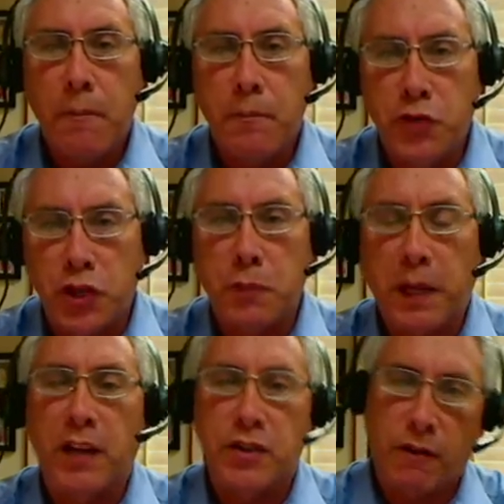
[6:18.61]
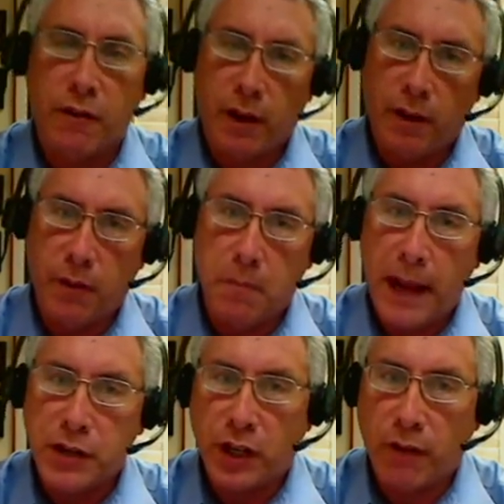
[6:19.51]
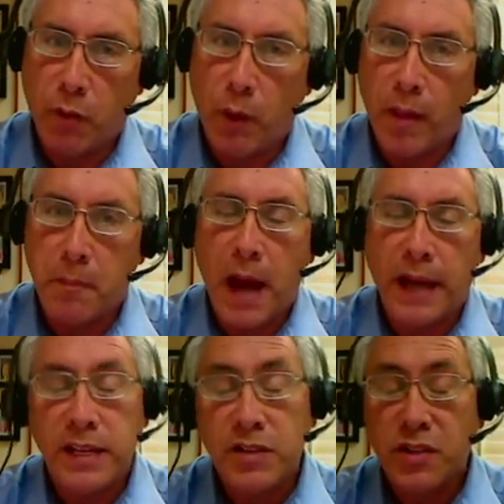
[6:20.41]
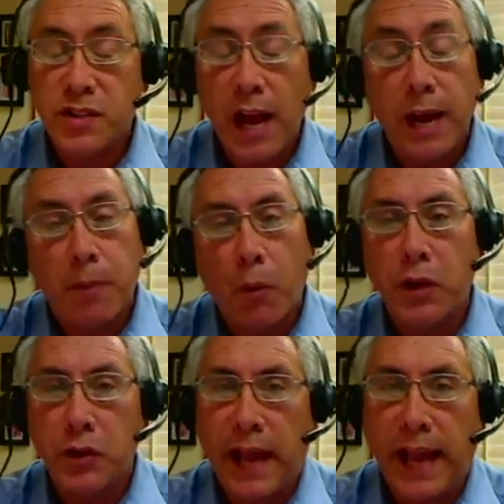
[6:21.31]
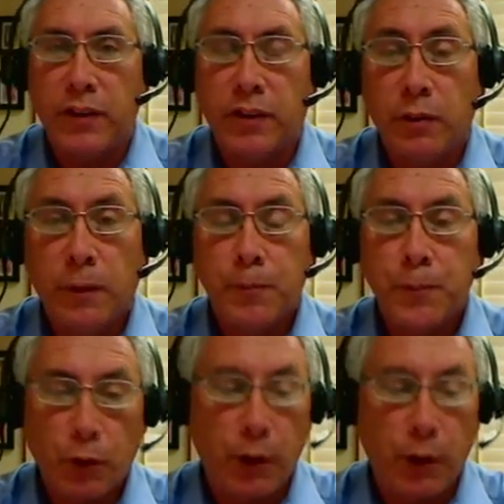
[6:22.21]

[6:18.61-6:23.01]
just because of the the magic of the way the body is designed. All right, let's, let's, do. Go ahead.